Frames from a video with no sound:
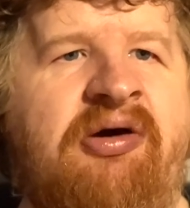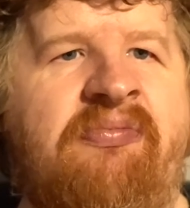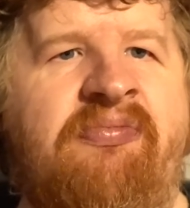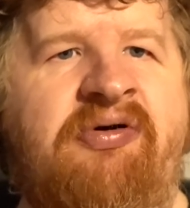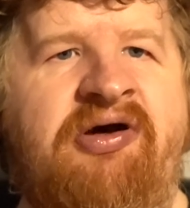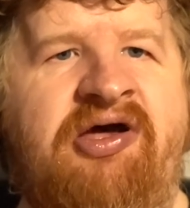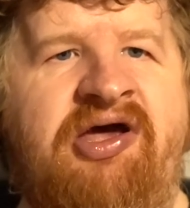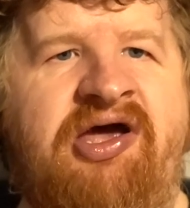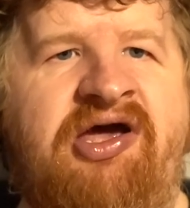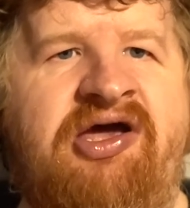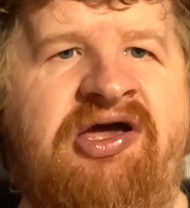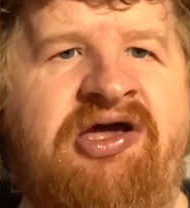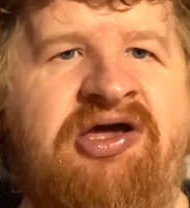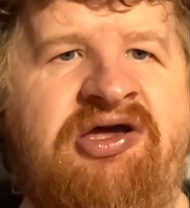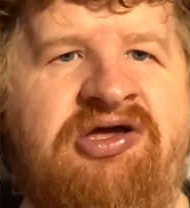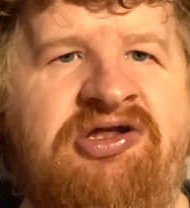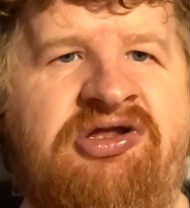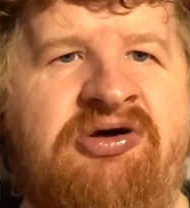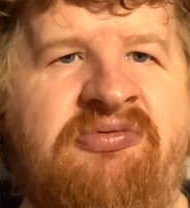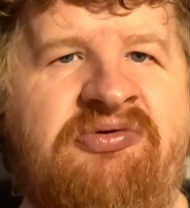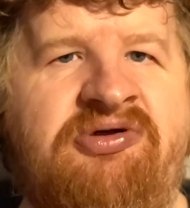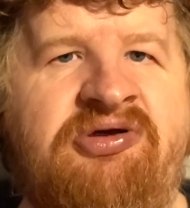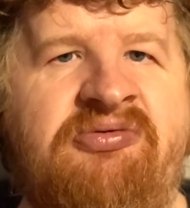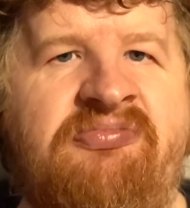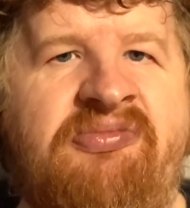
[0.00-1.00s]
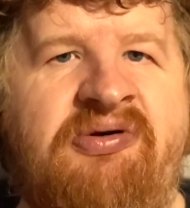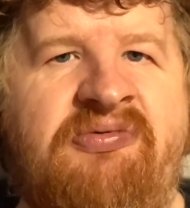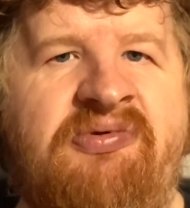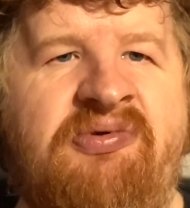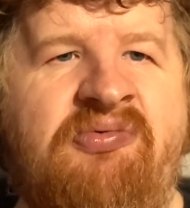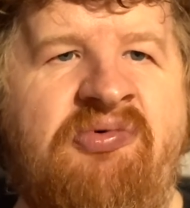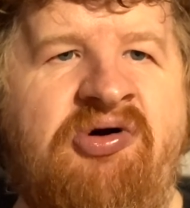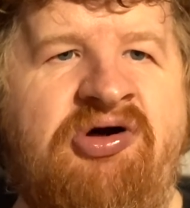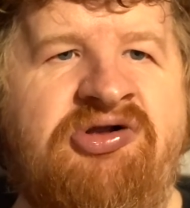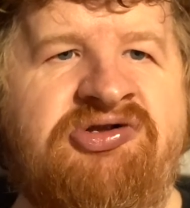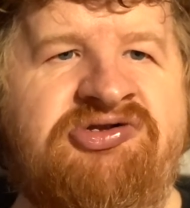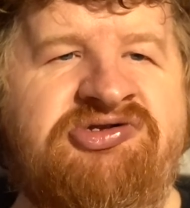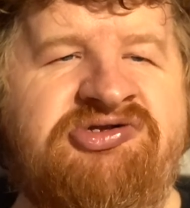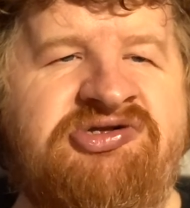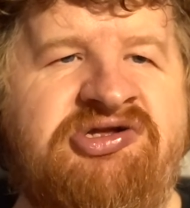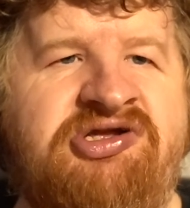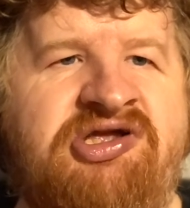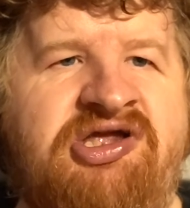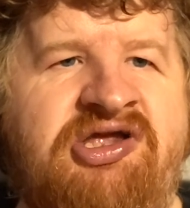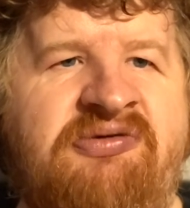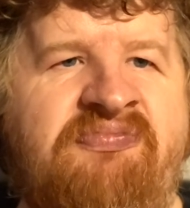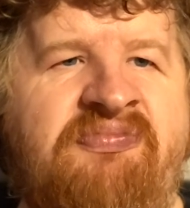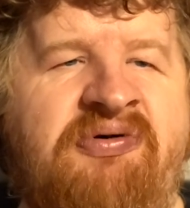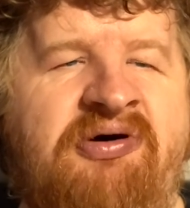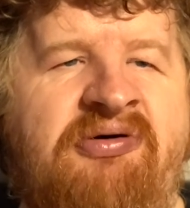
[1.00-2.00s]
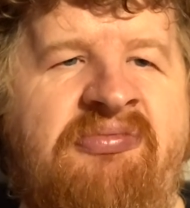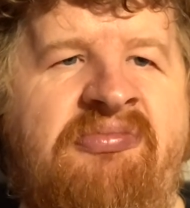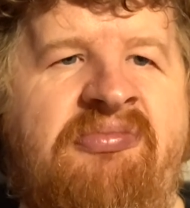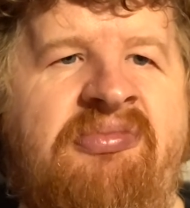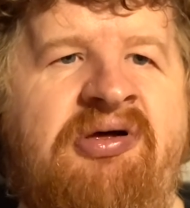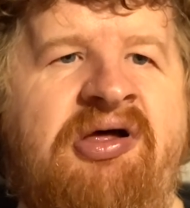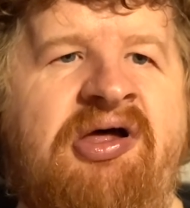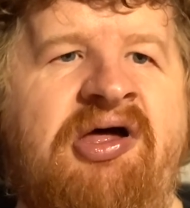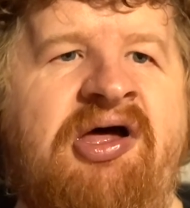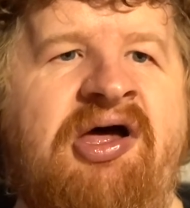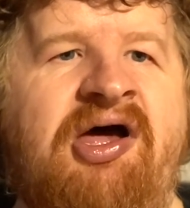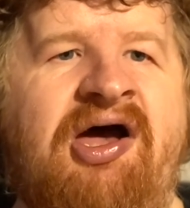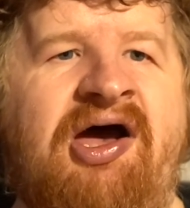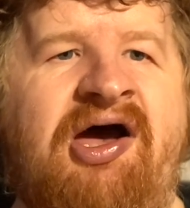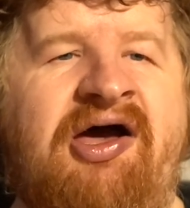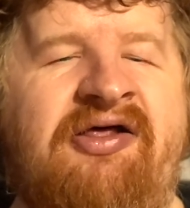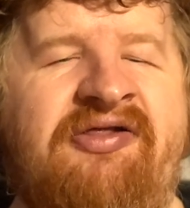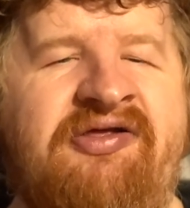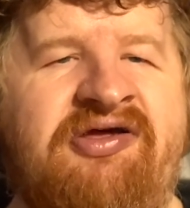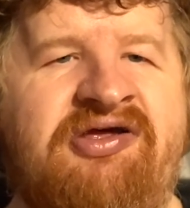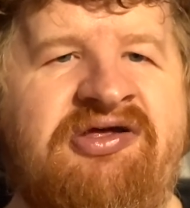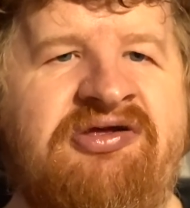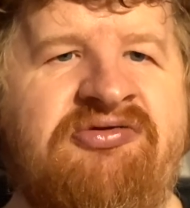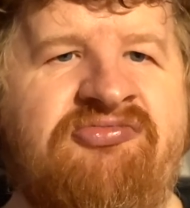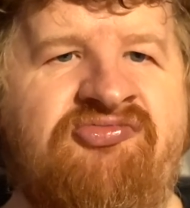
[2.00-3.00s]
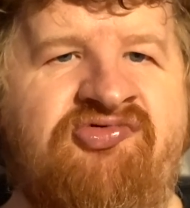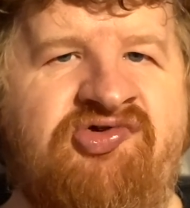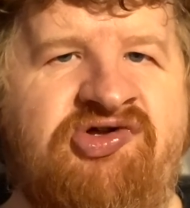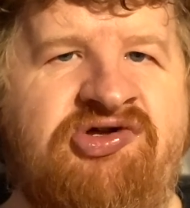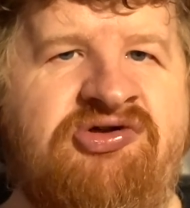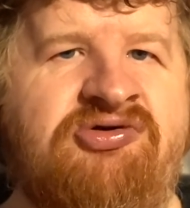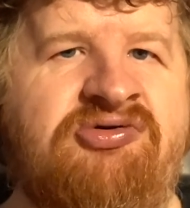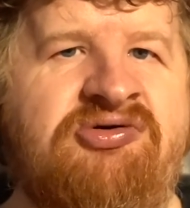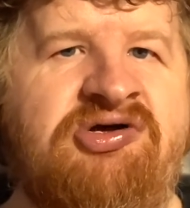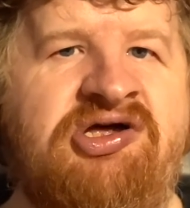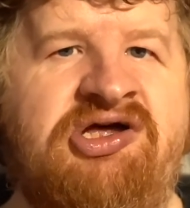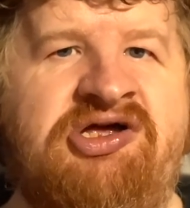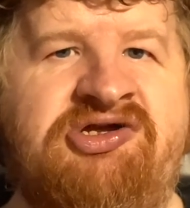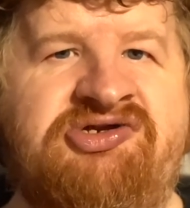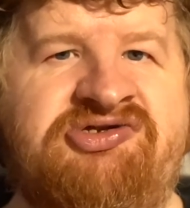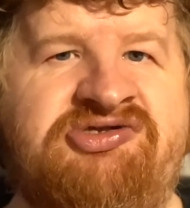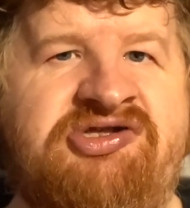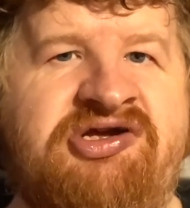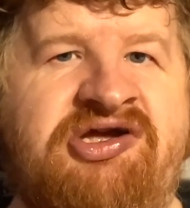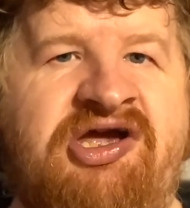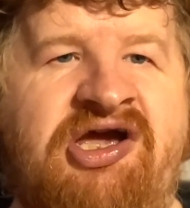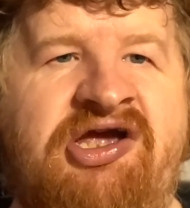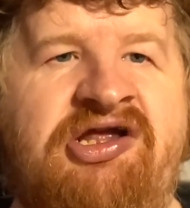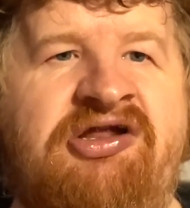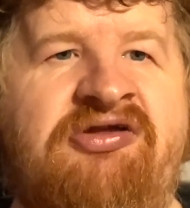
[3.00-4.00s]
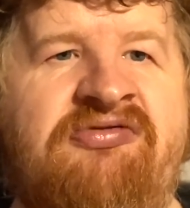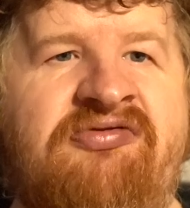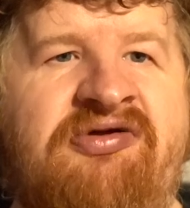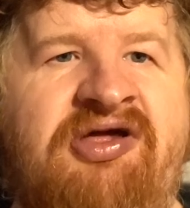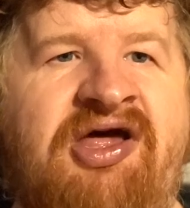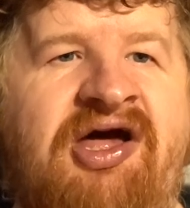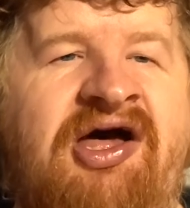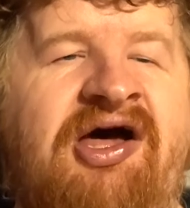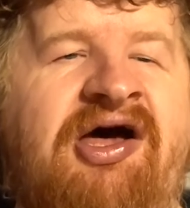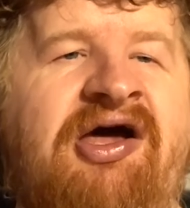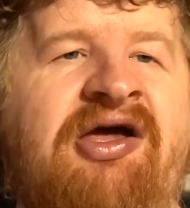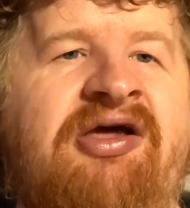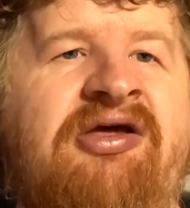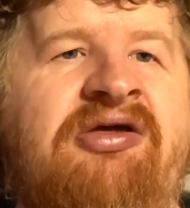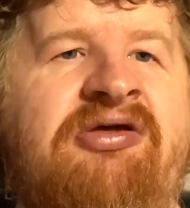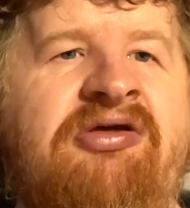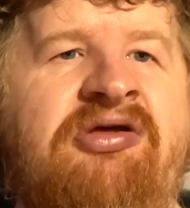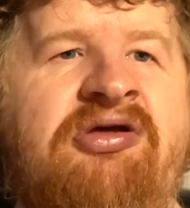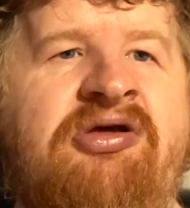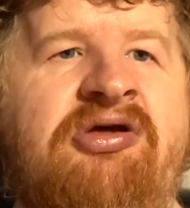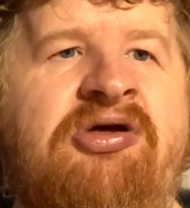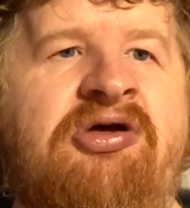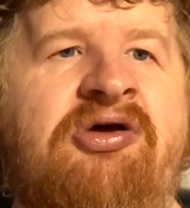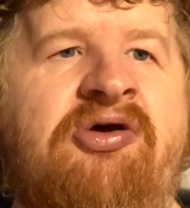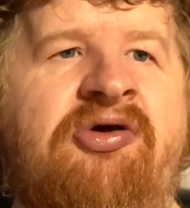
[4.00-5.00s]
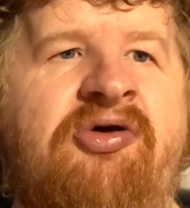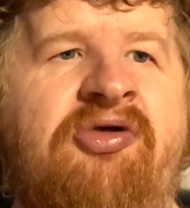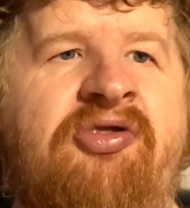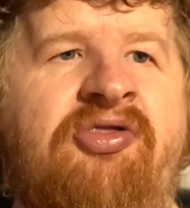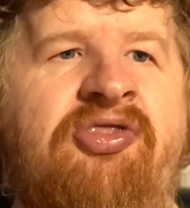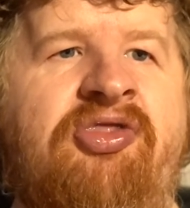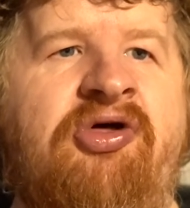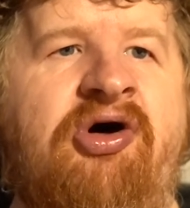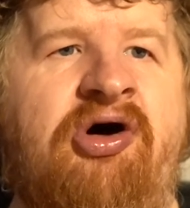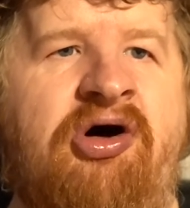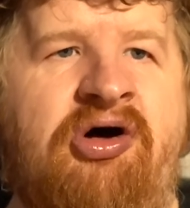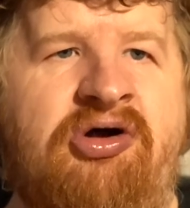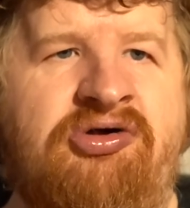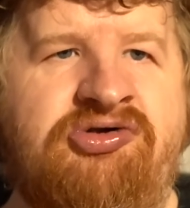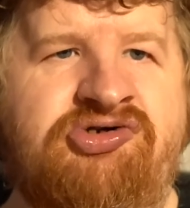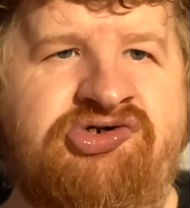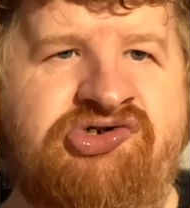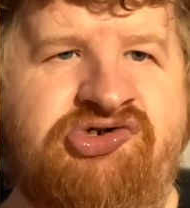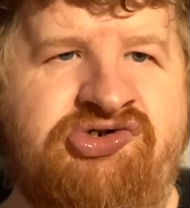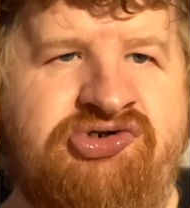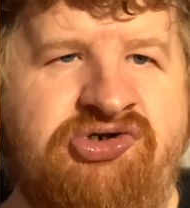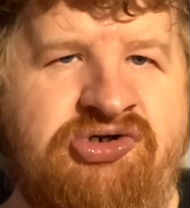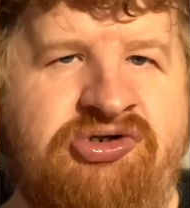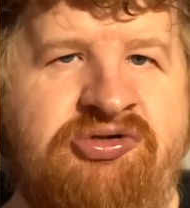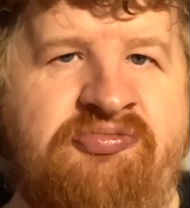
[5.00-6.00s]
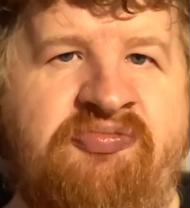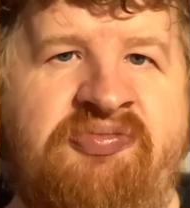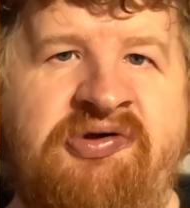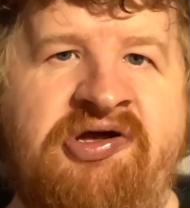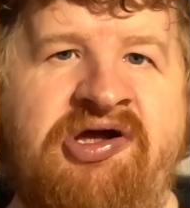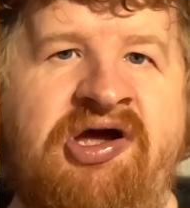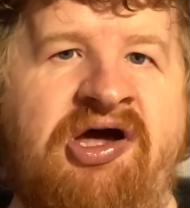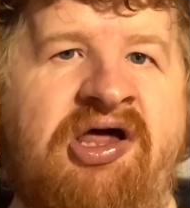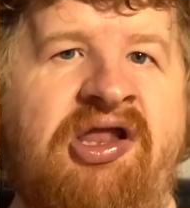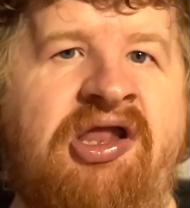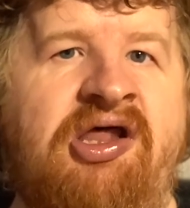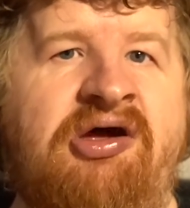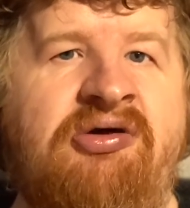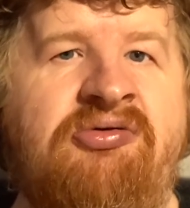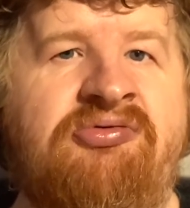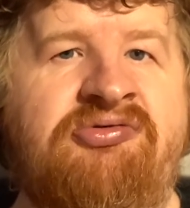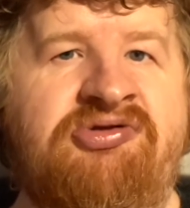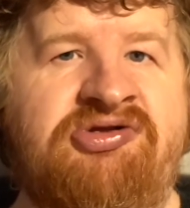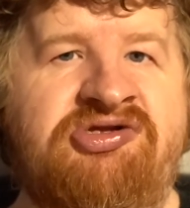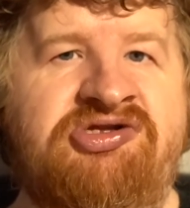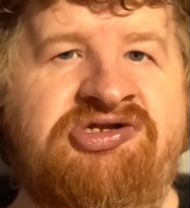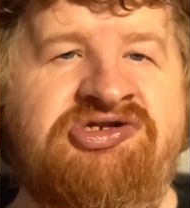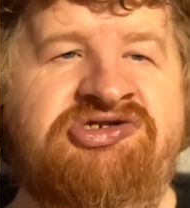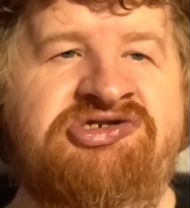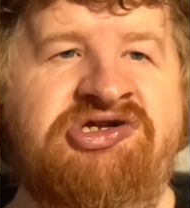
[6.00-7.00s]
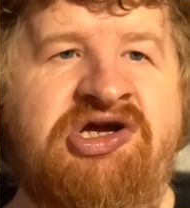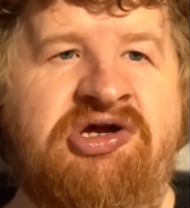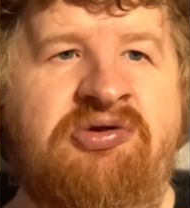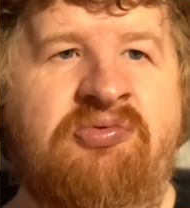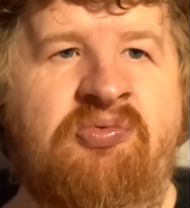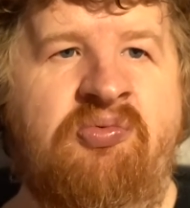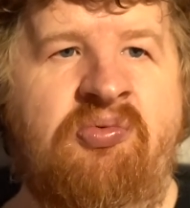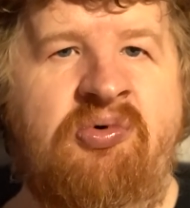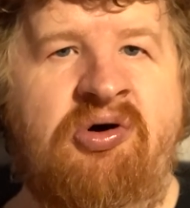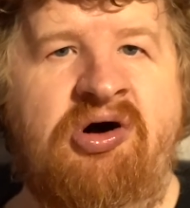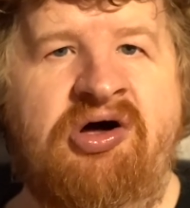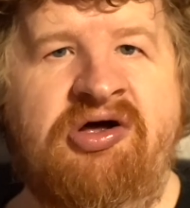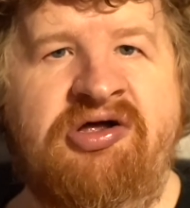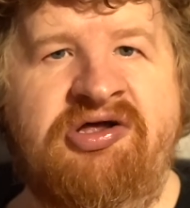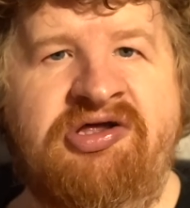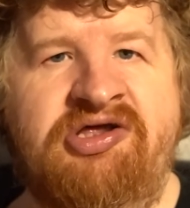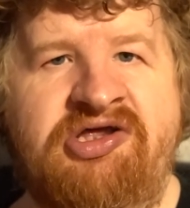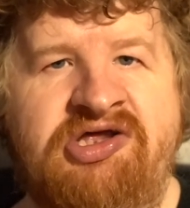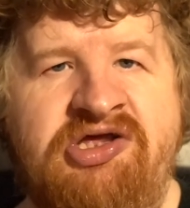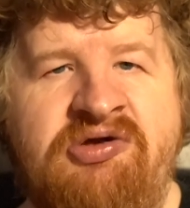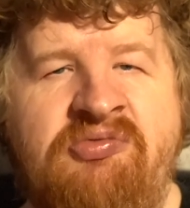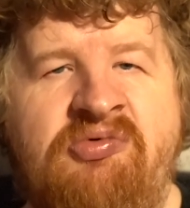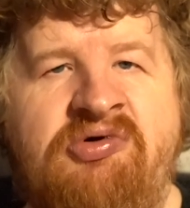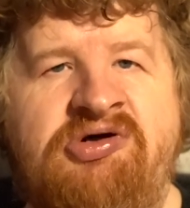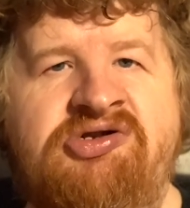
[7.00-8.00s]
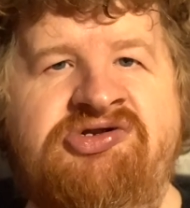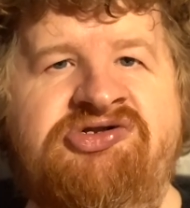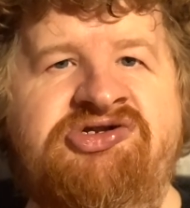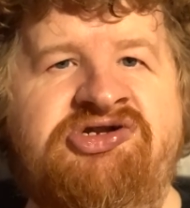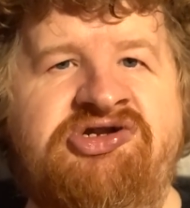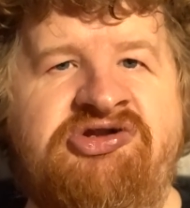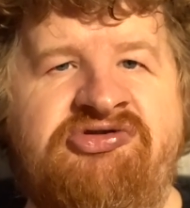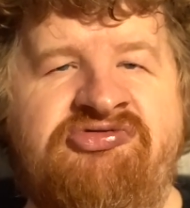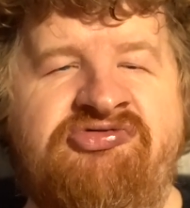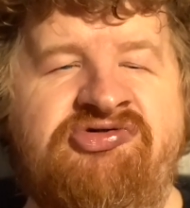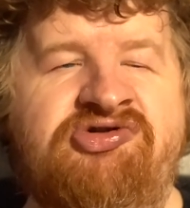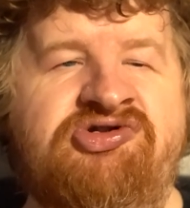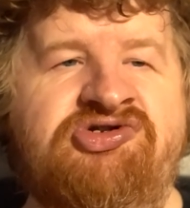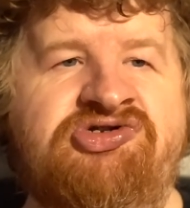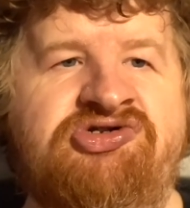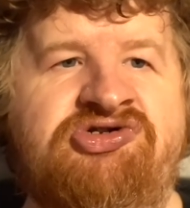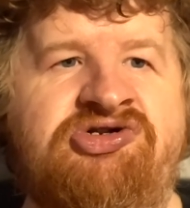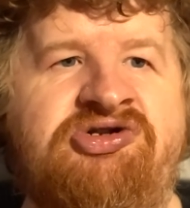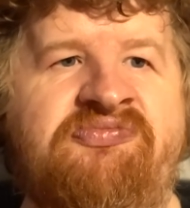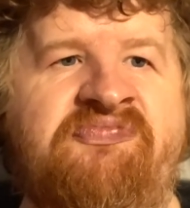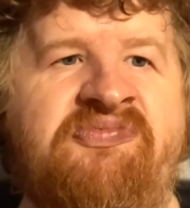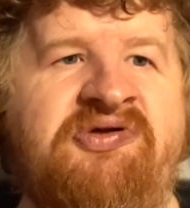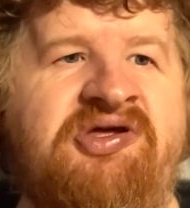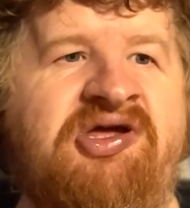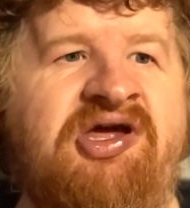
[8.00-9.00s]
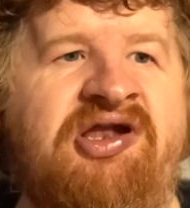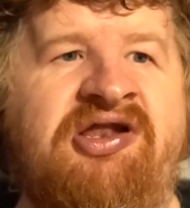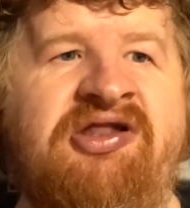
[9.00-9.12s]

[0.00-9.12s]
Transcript: But AEW maybe wants to keep him. I think Regal is the kind of guy that should be allowed to decide what he wants his future to be.